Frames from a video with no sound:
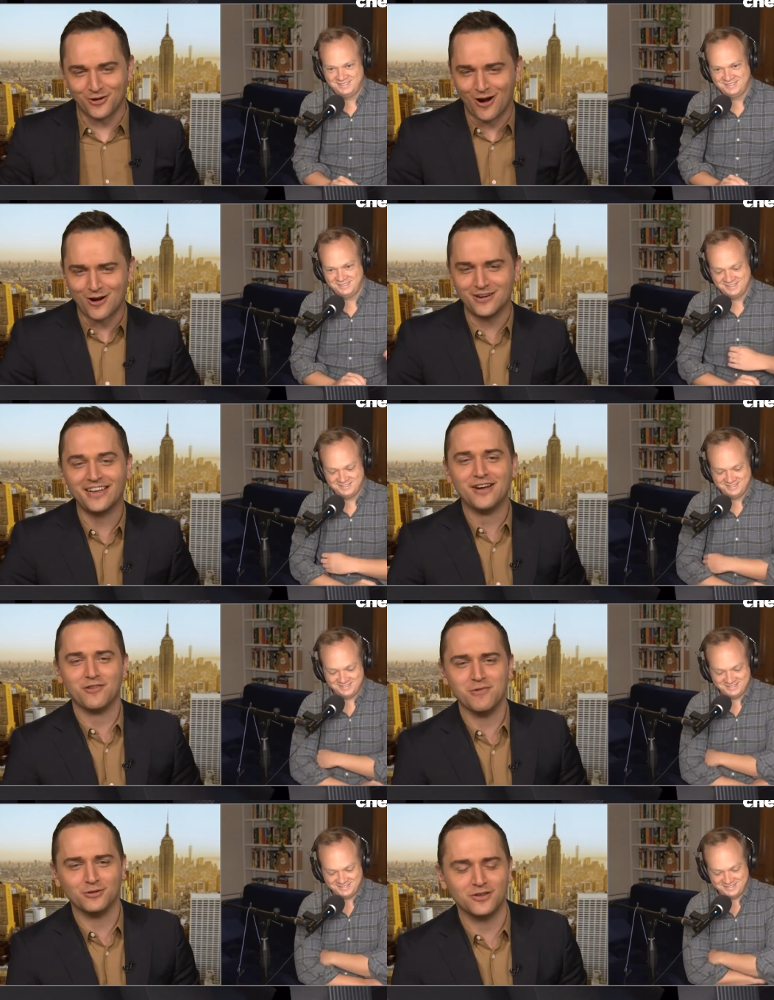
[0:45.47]
Speaker 1: your heart.
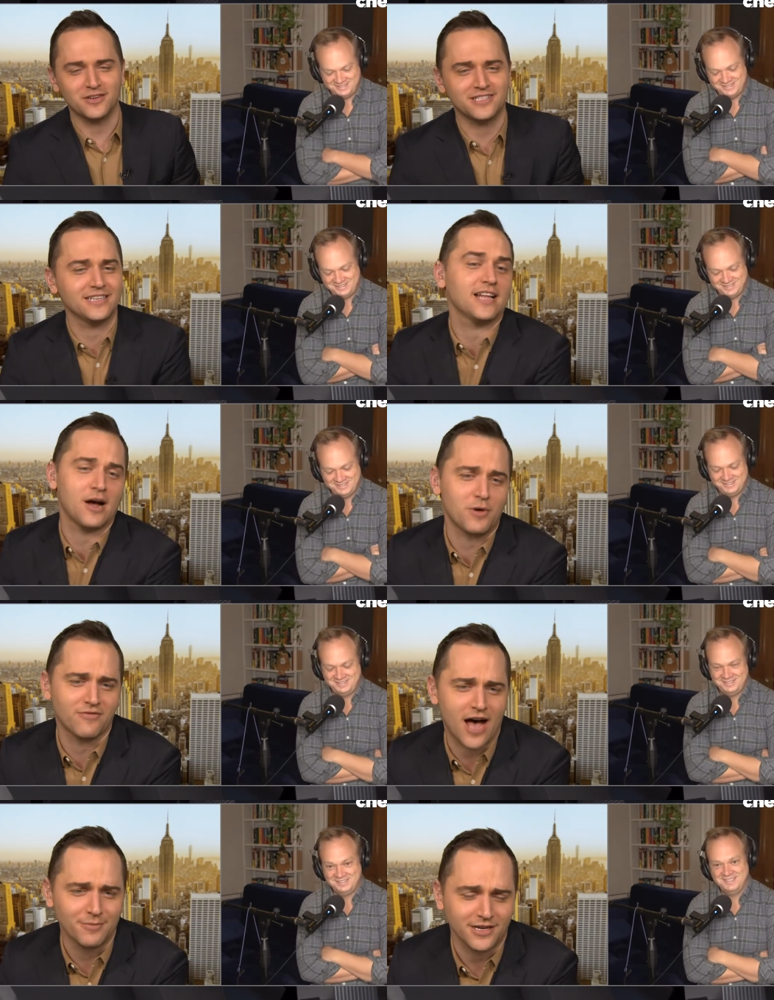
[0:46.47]
For most of us, it, uh, we
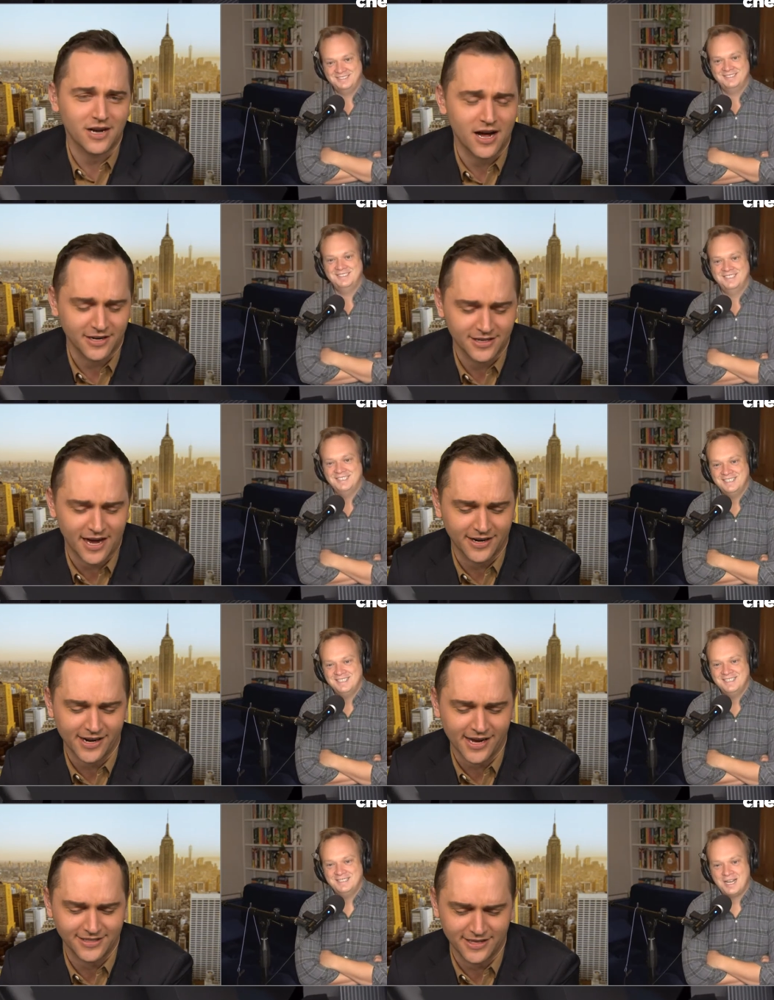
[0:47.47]
vomit on, a, on
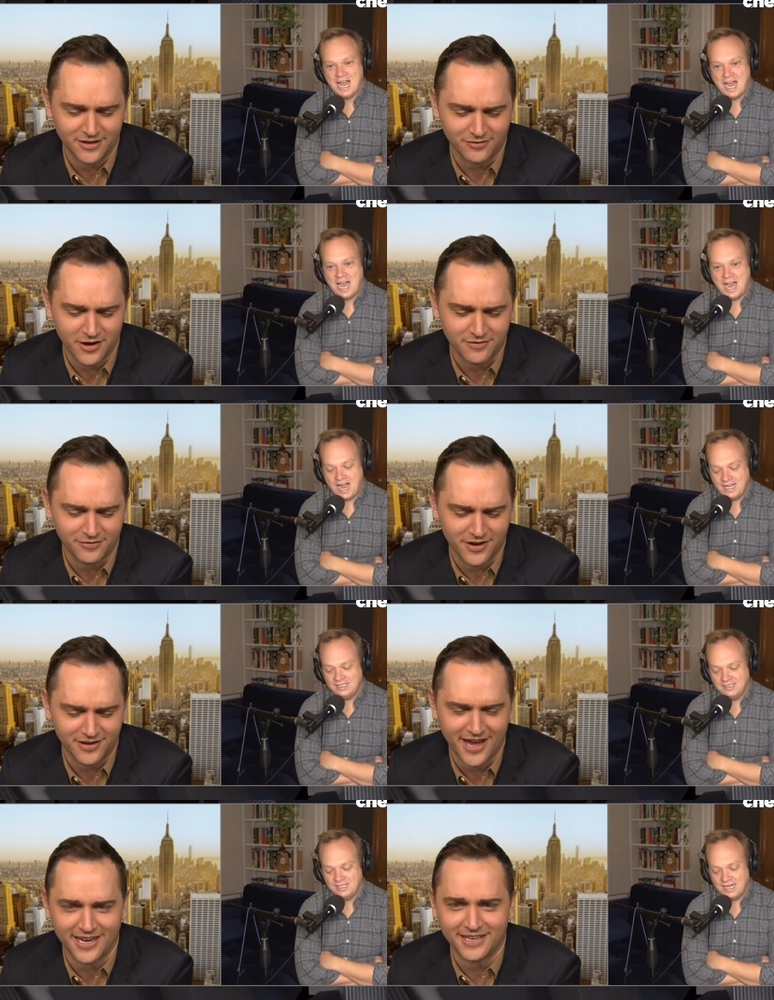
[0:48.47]
an idea of, of
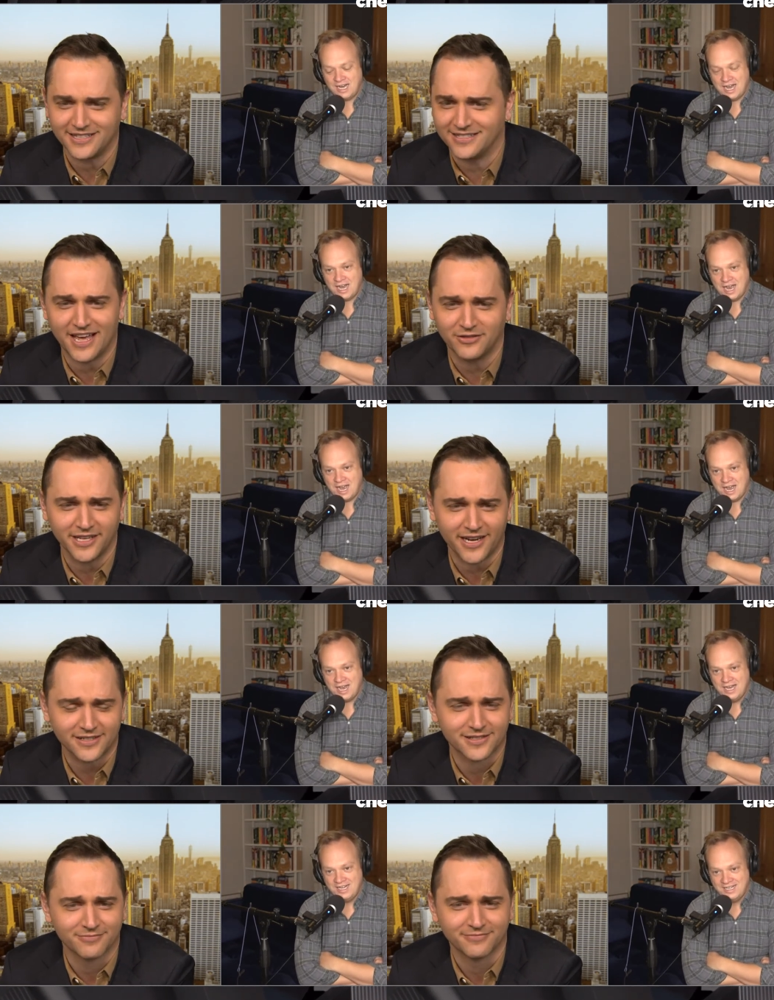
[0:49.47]
uh, any deviled
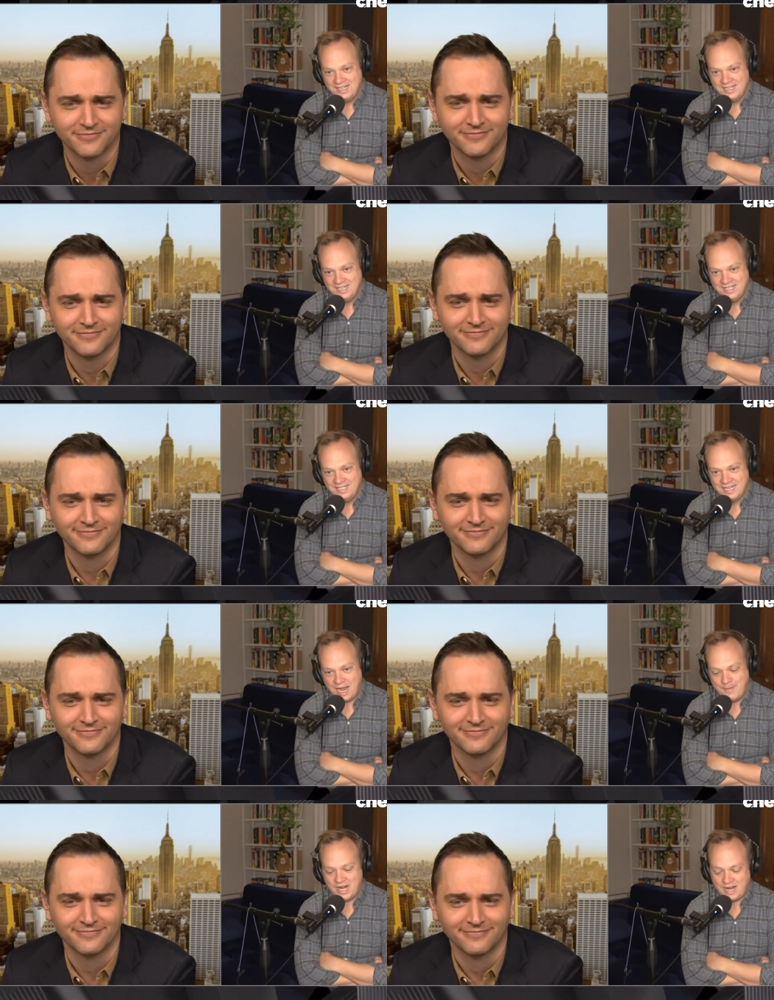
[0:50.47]
eggs.
Speaker 2: I
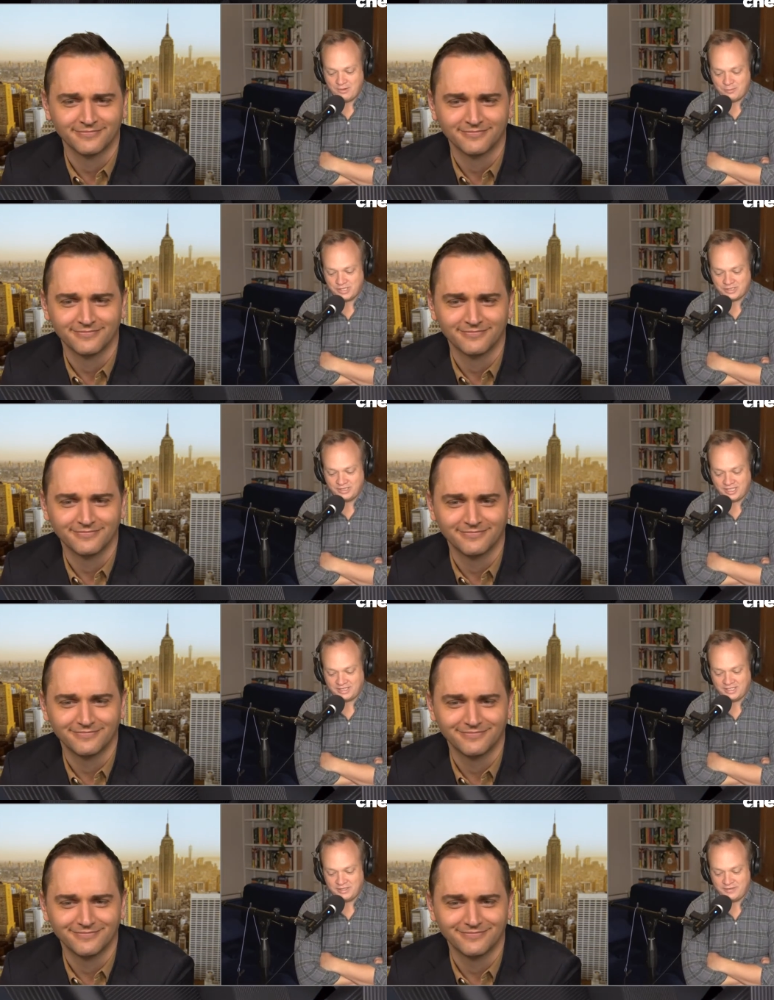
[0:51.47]
mean, I don't particularly like the
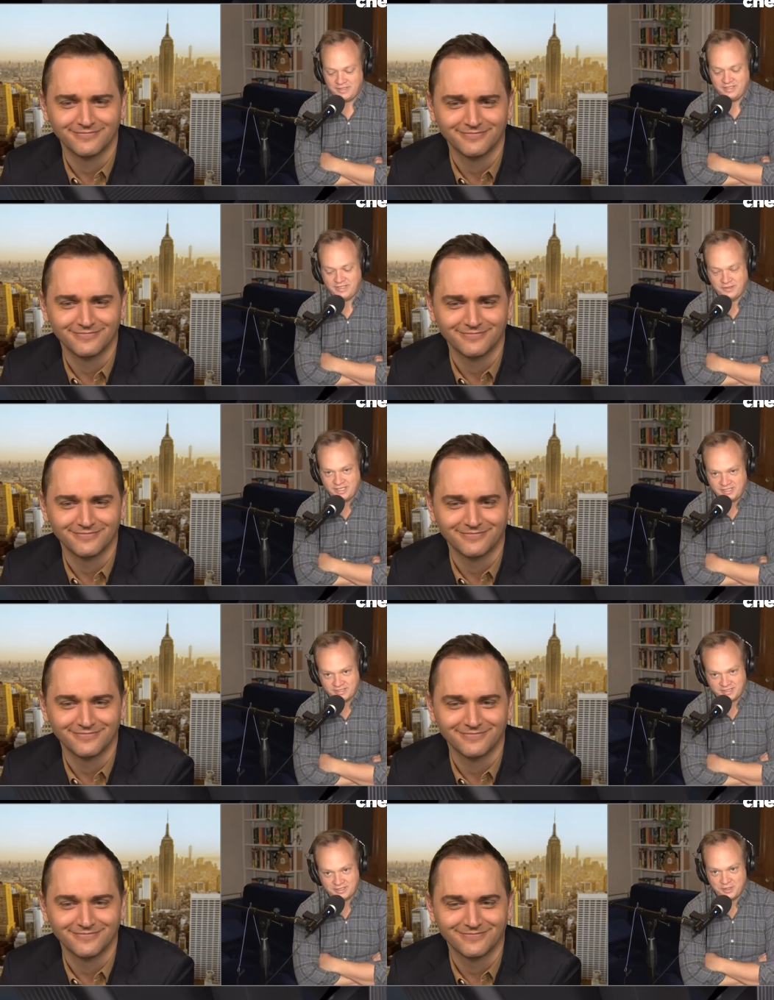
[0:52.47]
idea of eating deviled eggs at
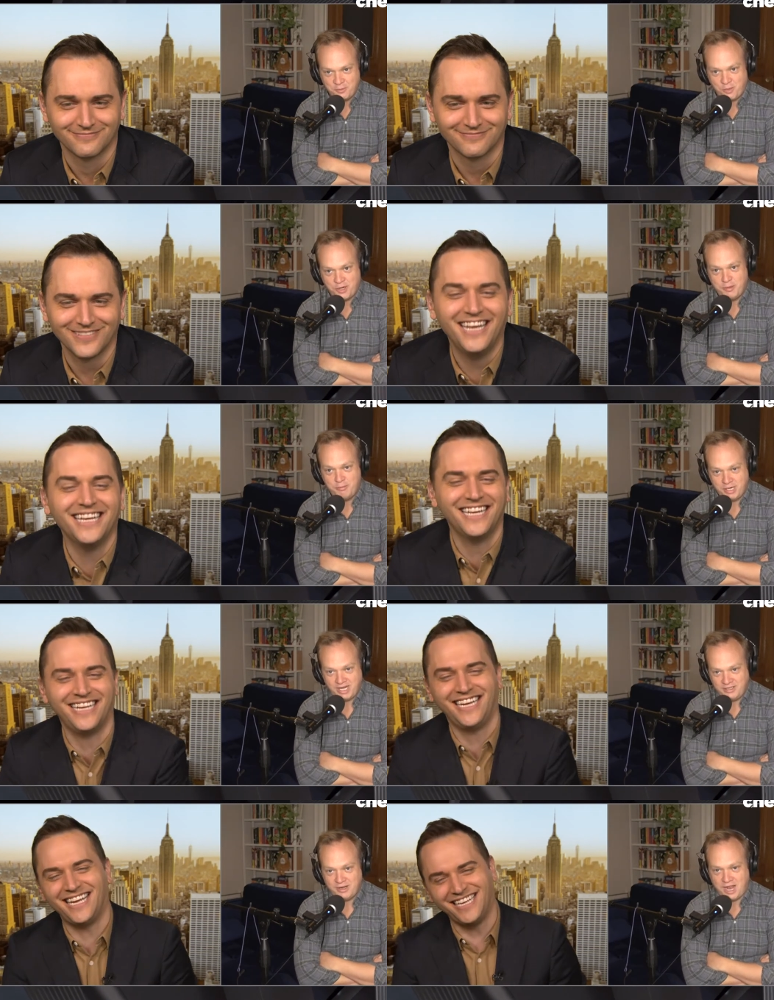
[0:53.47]
six in the morning, but
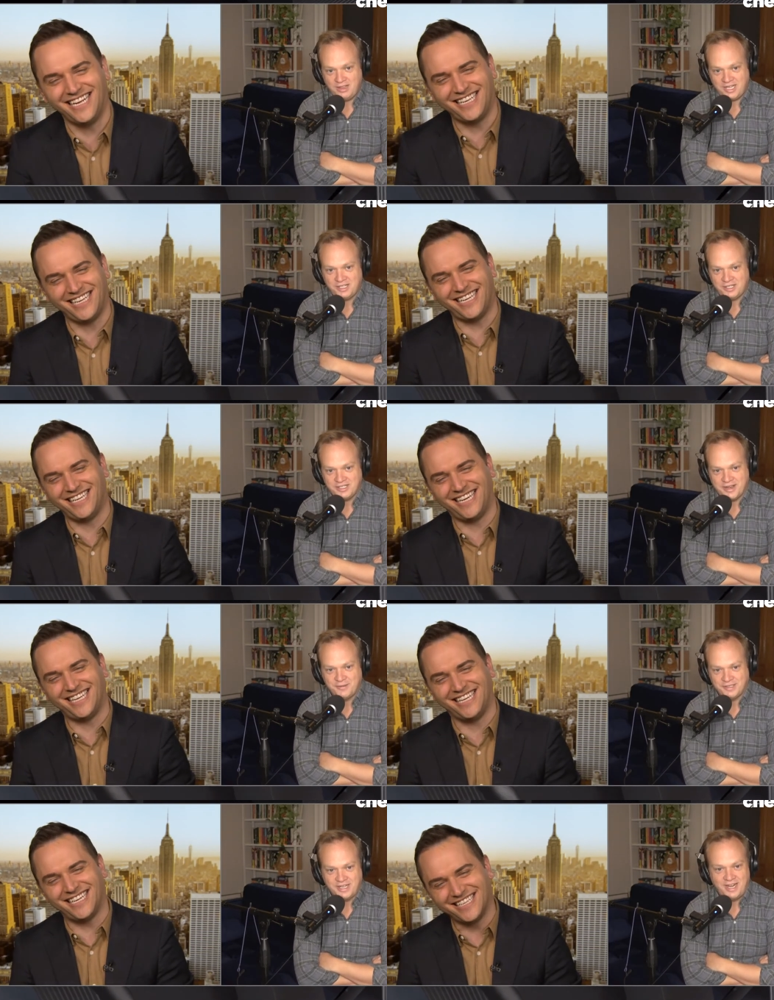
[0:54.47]
I do. I like a good
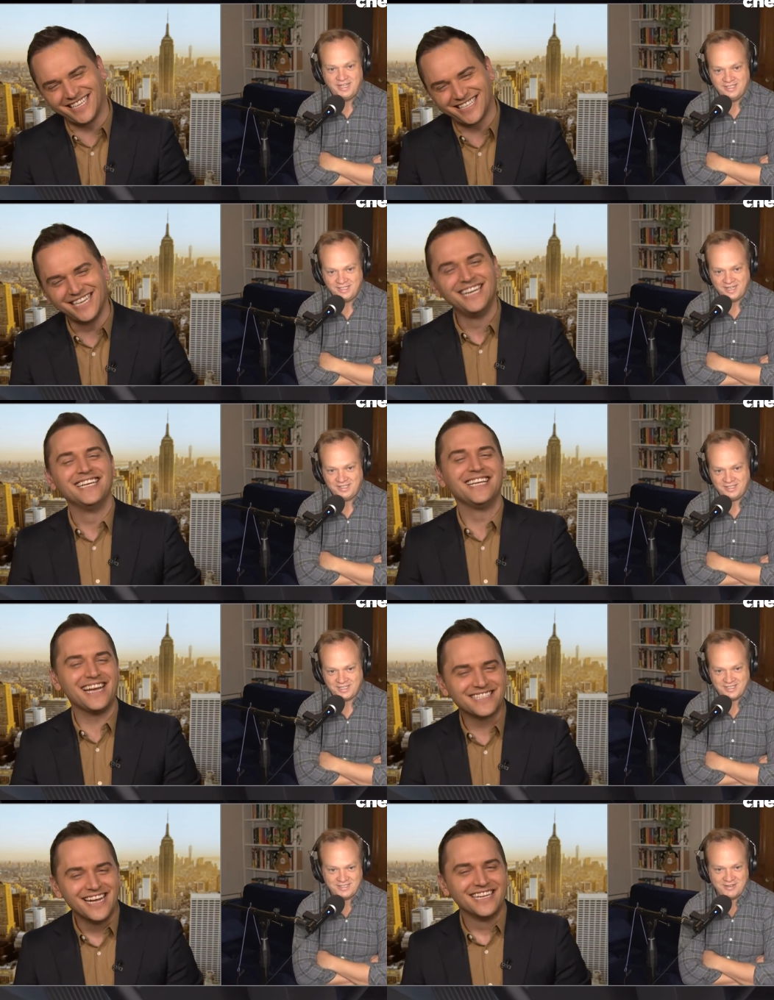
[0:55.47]
deviled egg. I like a
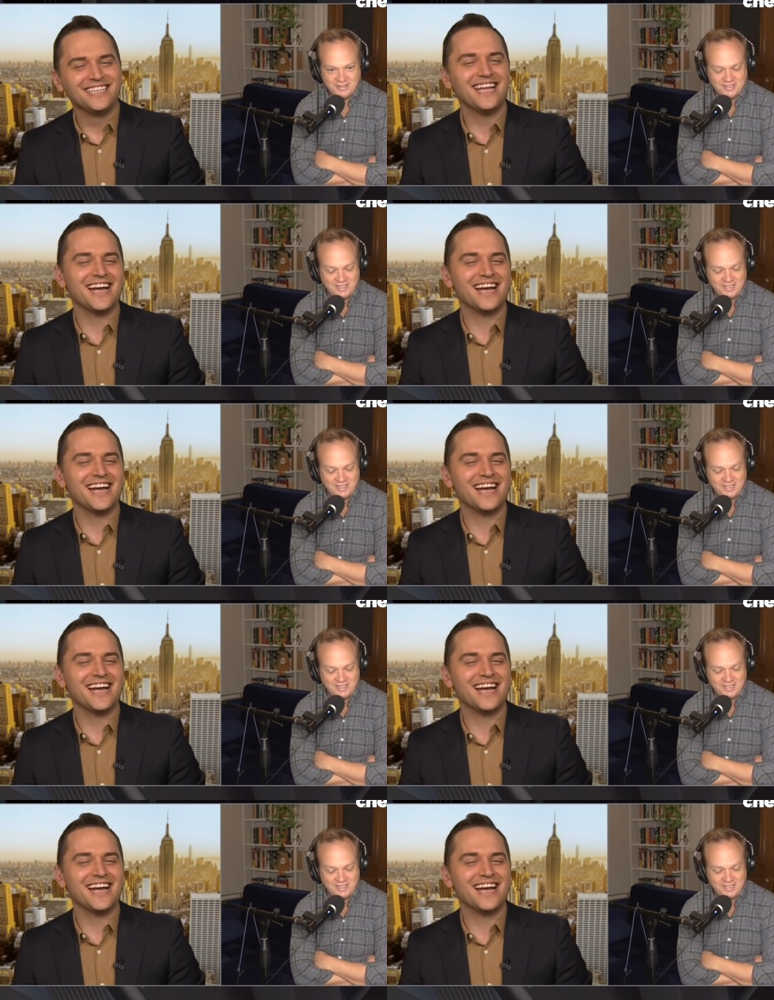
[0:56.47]
yes, good deviled egg.